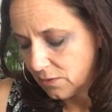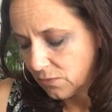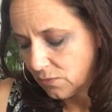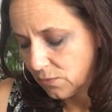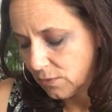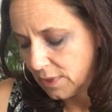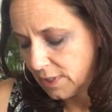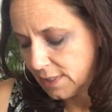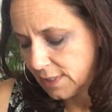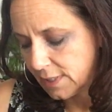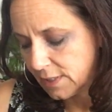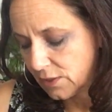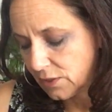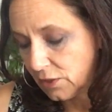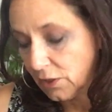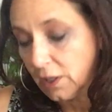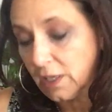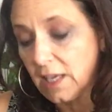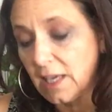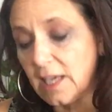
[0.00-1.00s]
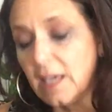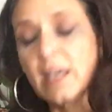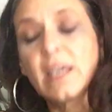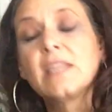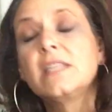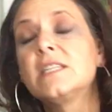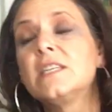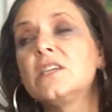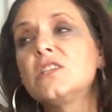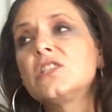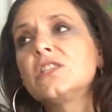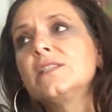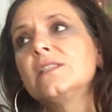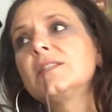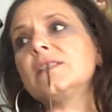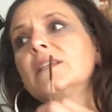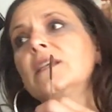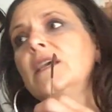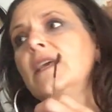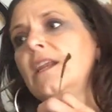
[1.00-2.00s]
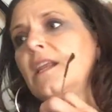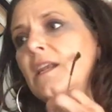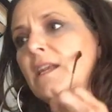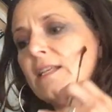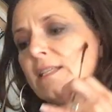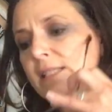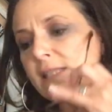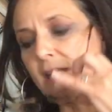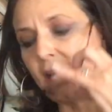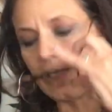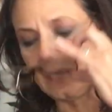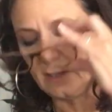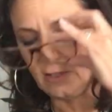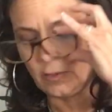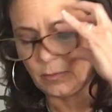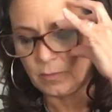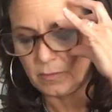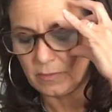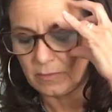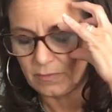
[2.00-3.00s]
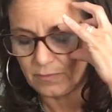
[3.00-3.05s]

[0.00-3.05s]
was looking at conditions in an asylum.